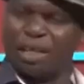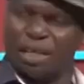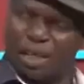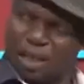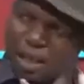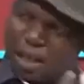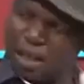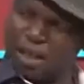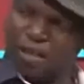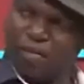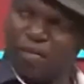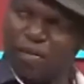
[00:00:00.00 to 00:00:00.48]

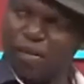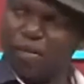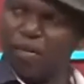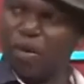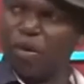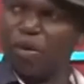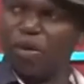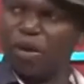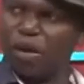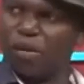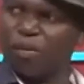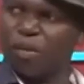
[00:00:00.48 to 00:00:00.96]
assistance from
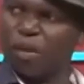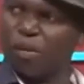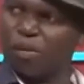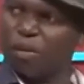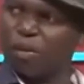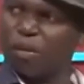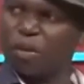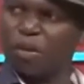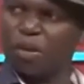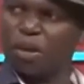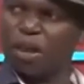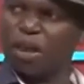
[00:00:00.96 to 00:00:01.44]
older
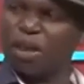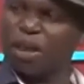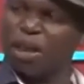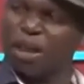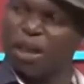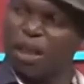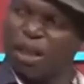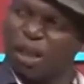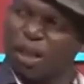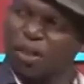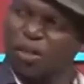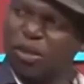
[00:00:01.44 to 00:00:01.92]
people so that they
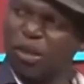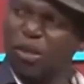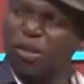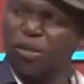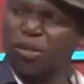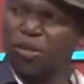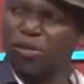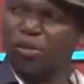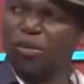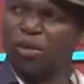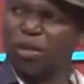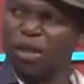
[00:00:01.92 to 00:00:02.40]
can actually
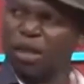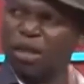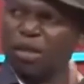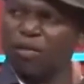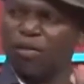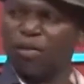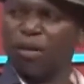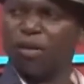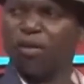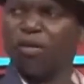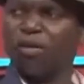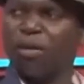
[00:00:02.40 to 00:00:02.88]
do things
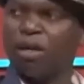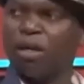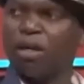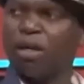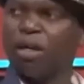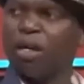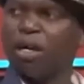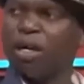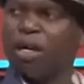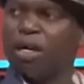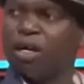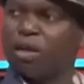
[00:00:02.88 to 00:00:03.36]
very
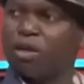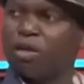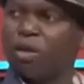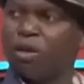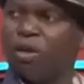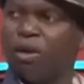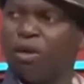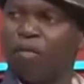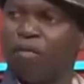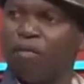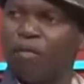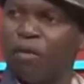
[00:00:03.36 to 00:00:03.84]
well.
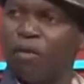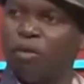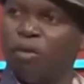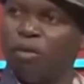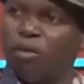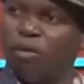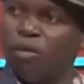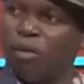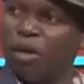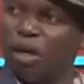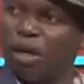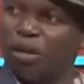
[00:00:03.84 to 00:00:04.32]
So if
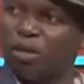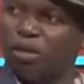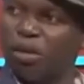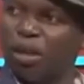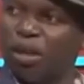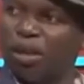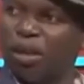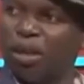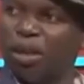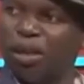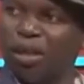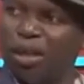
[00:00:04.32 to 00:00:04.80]
you
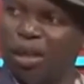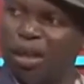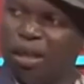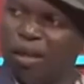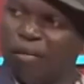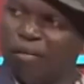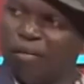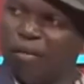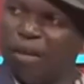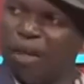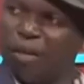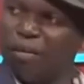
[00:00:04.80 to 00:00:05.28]
actually
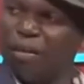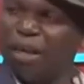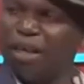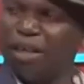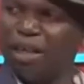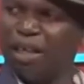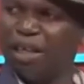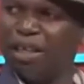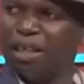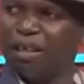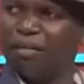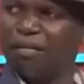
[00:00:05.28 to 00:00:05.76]
leave them
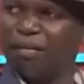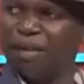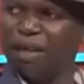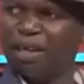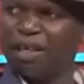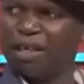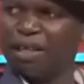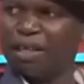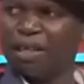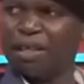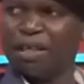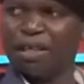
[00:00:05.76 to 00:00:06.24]
at their
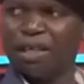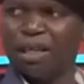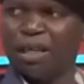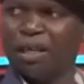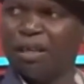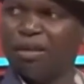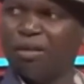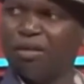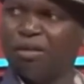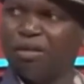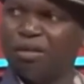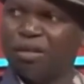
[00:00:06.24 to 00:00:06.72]
devices
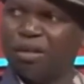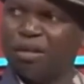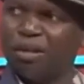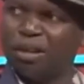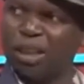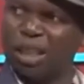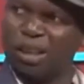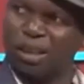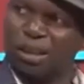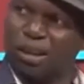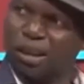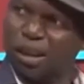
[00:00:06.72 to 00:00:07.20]
and you
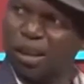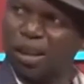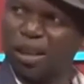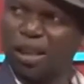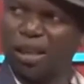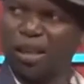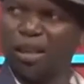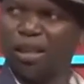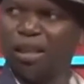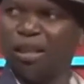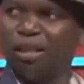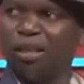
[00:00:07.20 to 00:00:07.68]
just say
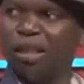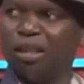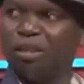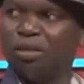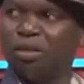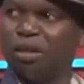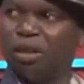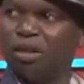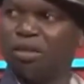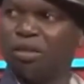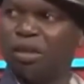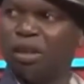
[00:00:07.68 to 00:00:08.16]
that they need
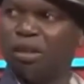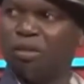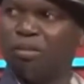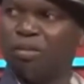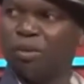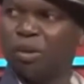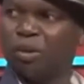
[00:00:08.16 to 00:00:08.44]
to actually